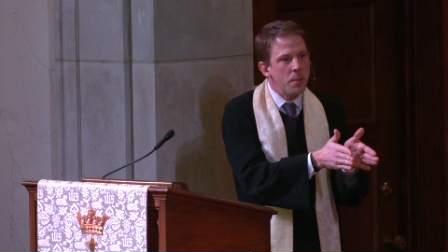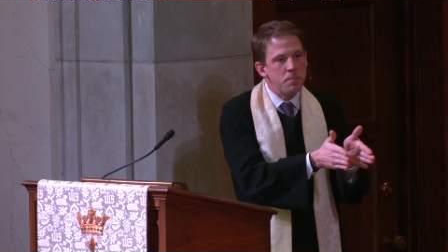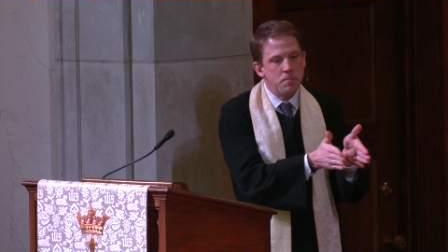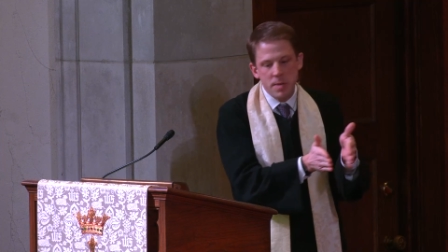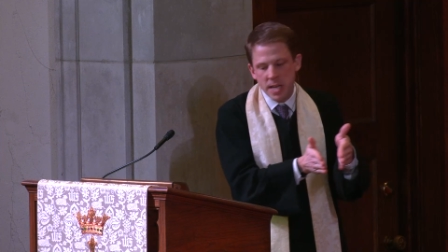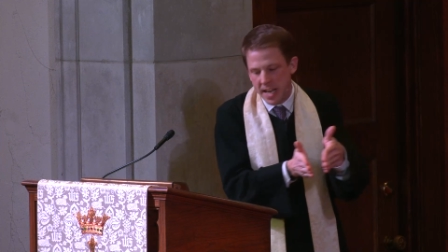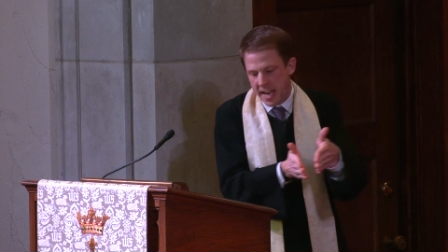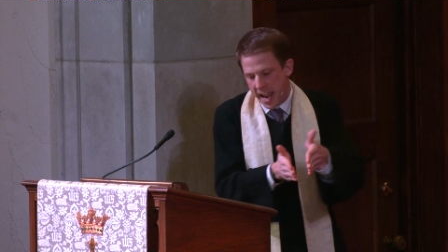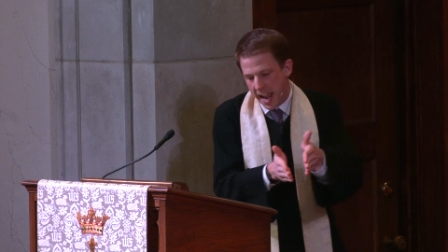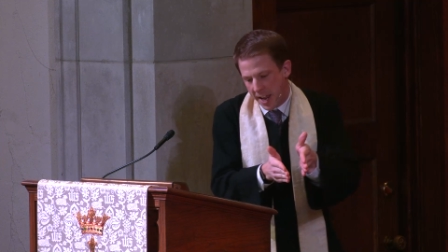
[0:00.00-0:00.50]

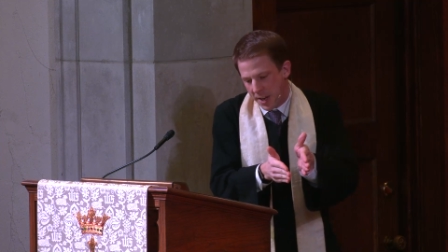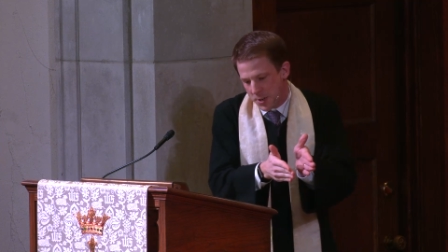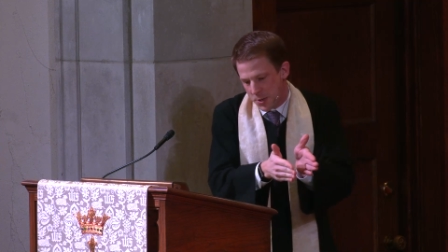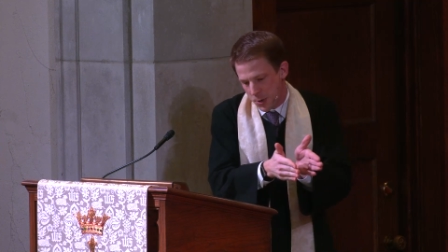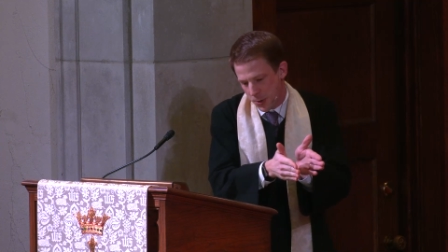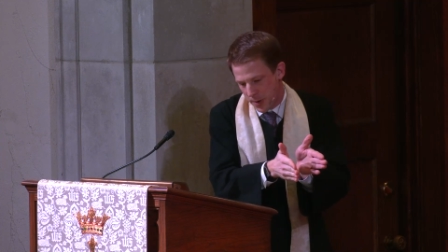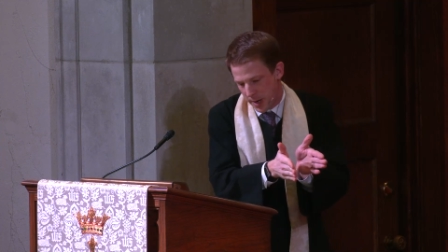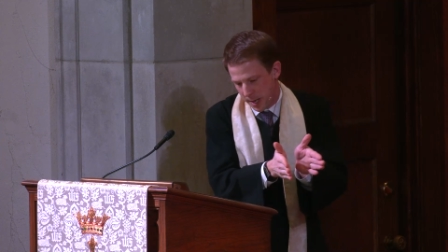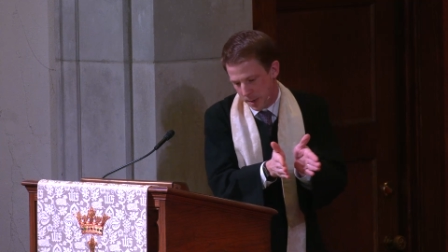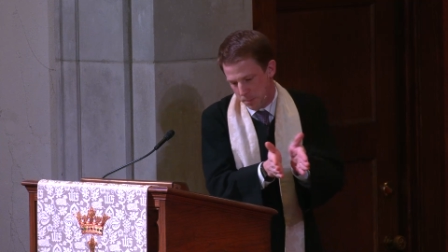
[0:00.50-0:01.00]

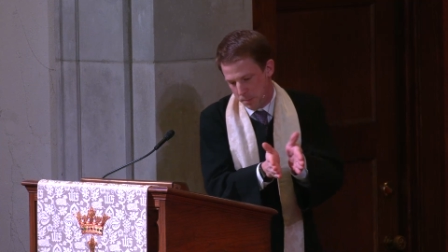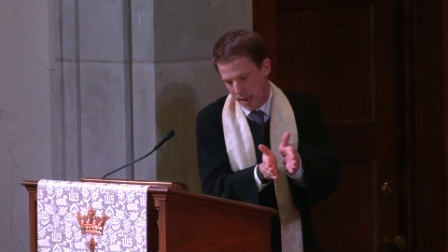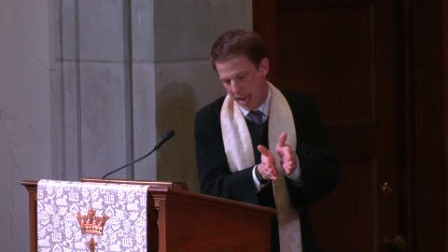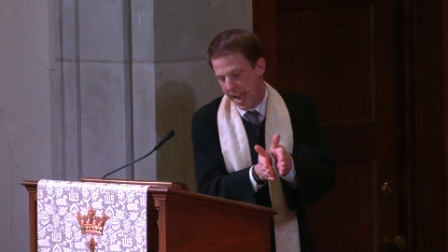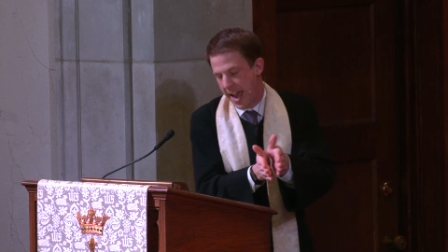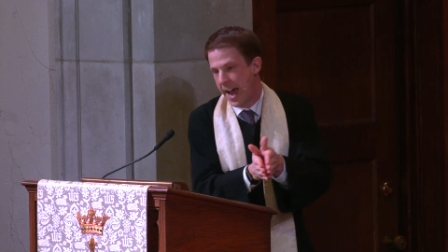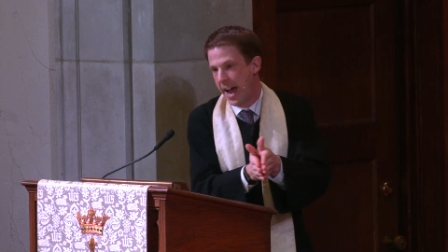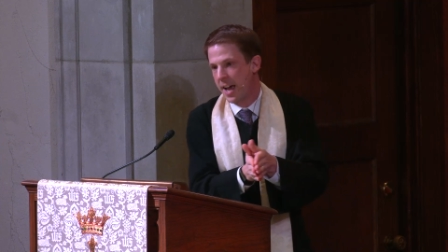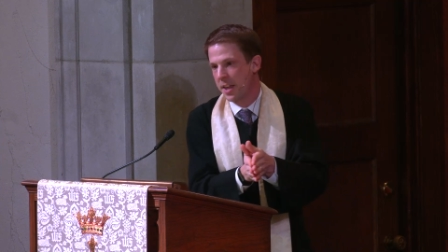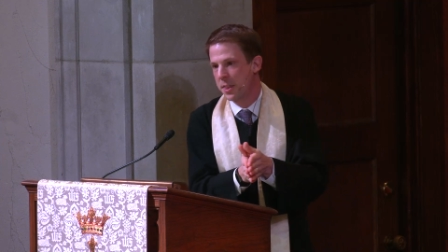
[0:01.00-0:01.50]
meandering
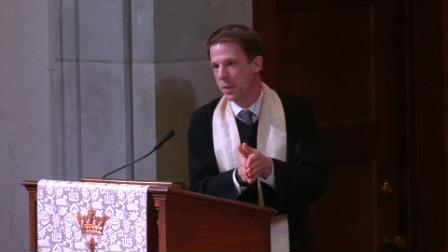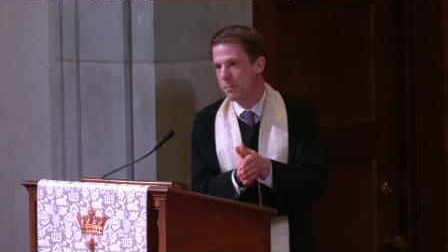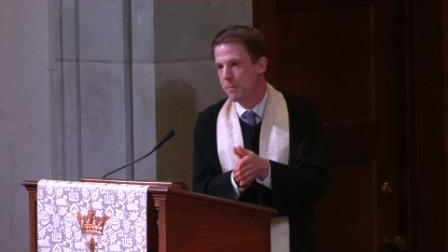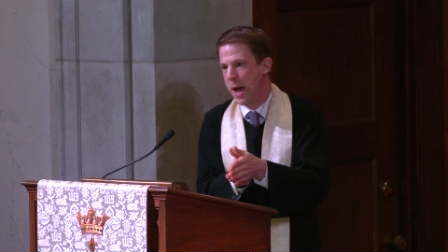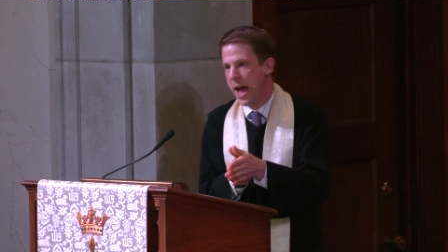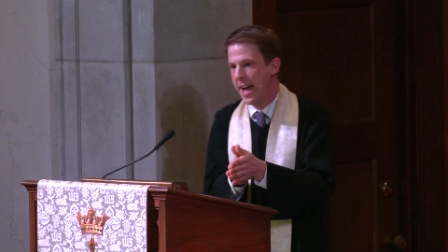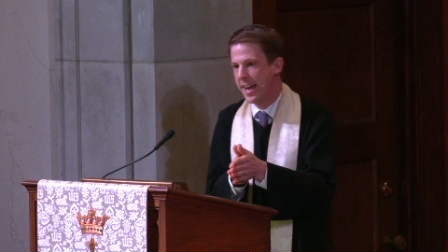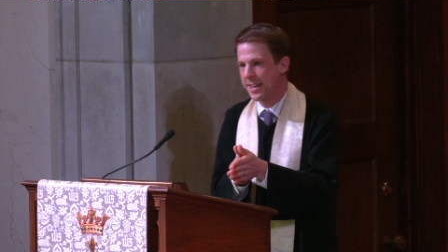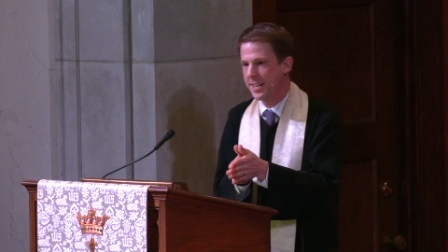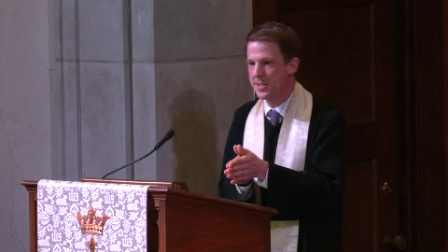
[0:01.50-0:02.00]
path
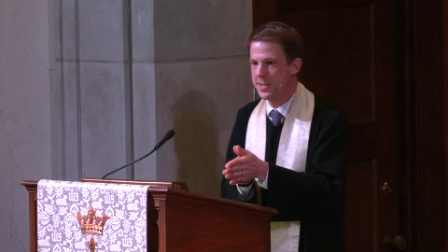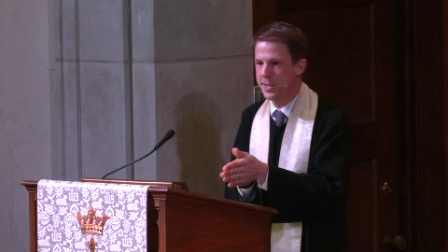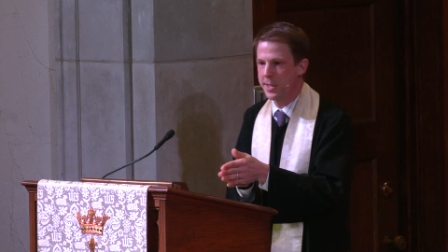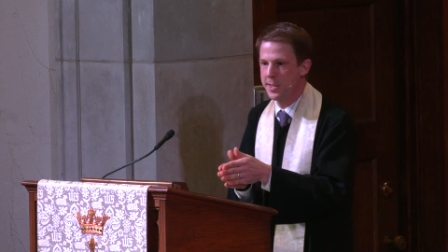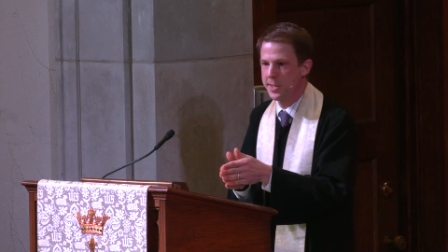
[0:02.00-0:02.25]
back to